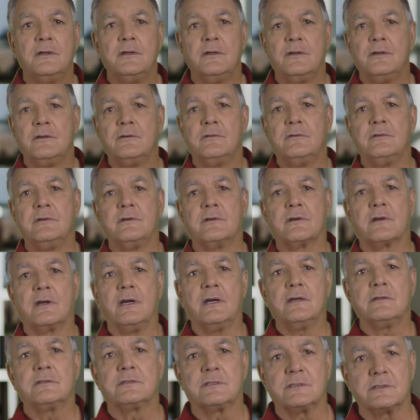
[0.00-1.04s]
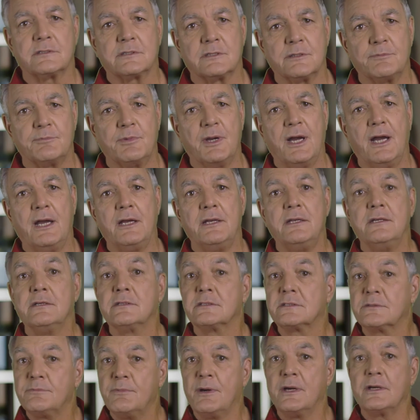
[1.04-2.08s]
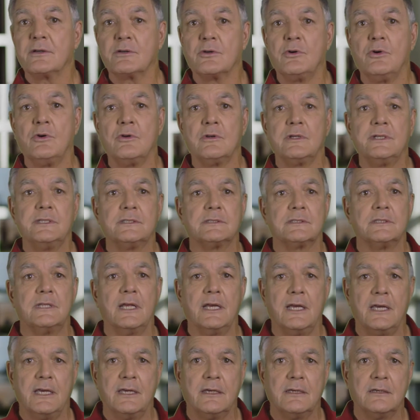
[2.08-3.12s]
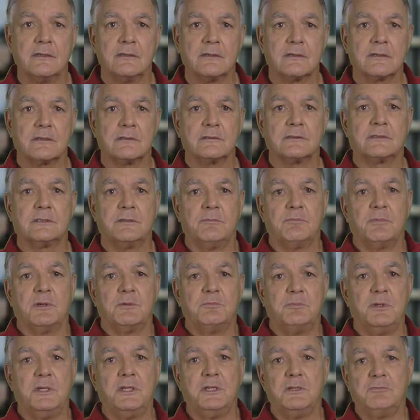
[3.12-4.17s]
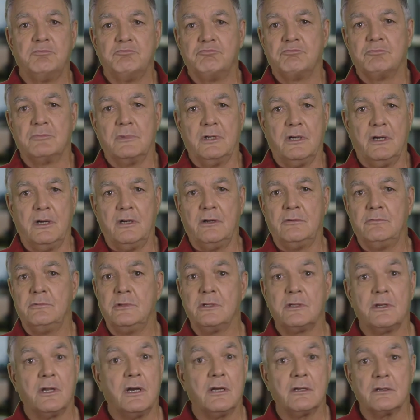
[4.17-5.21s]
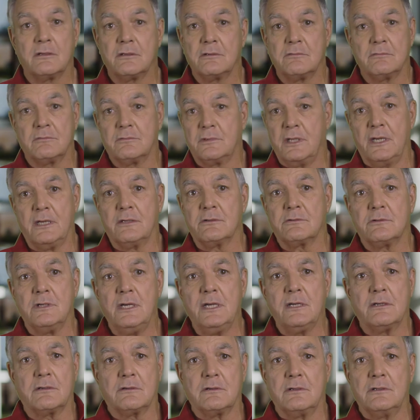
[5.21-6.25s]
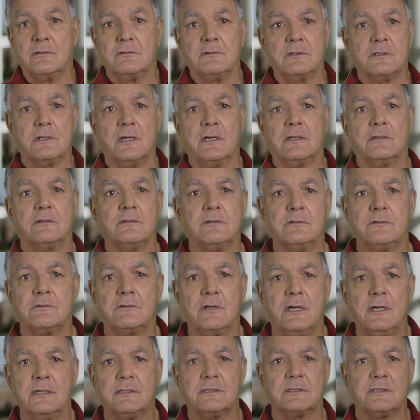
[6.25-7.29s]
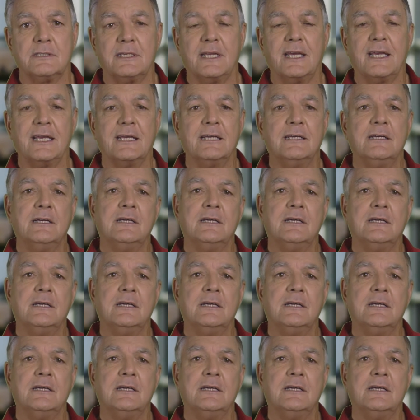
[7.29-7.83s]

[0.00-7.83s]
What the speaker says: In regards to sobriety, a SMART goal each day can simply be, I will not take a drink or I will not do drugs today.